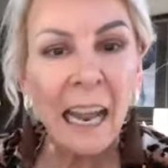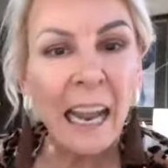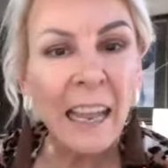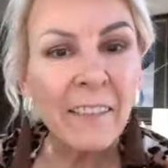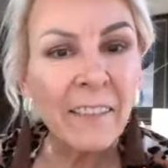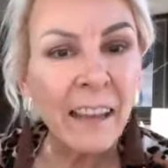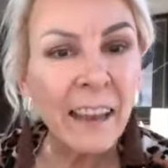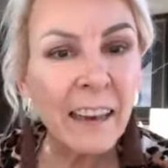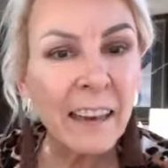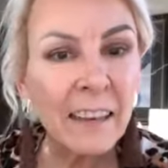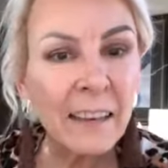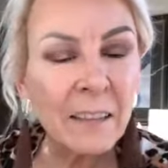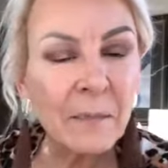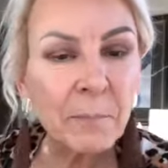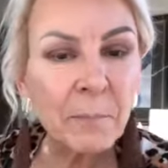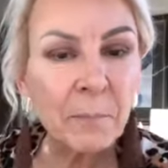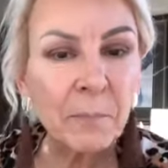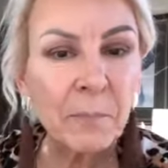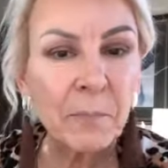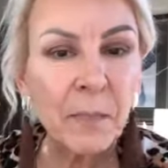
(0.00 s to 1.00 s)
And then
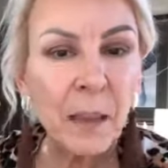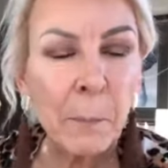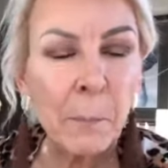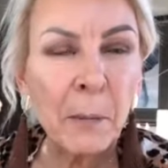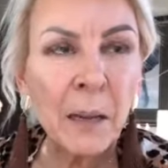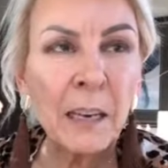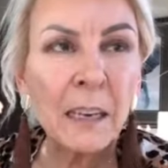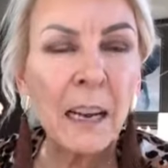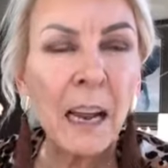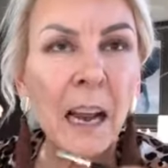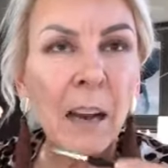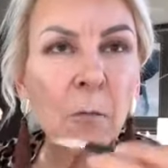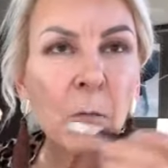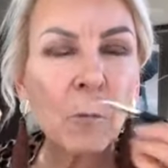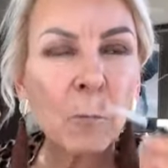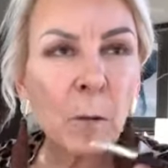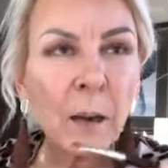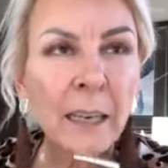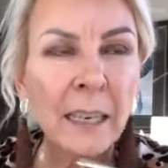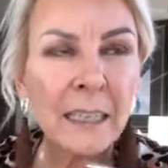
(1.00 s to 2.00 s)
but uh,
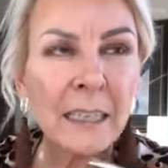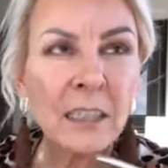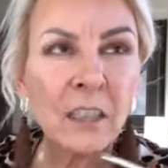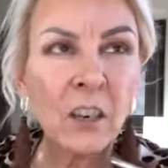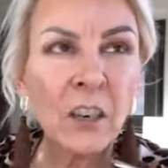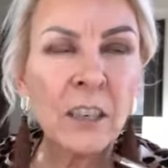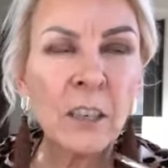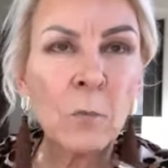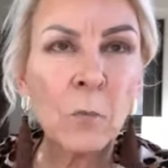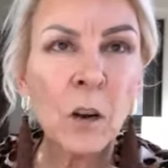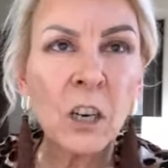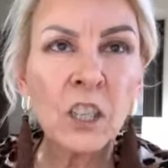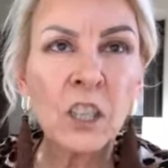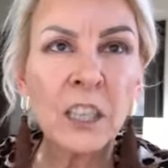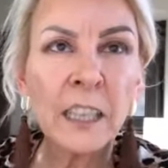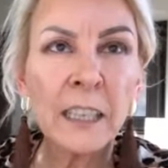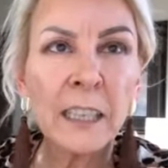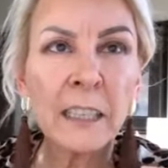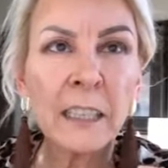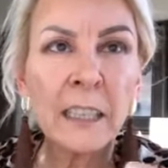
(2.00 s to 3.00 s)
when I started
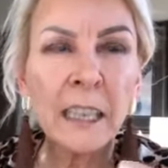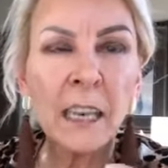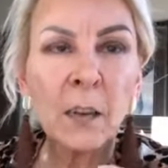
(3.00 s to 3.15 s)
watching it,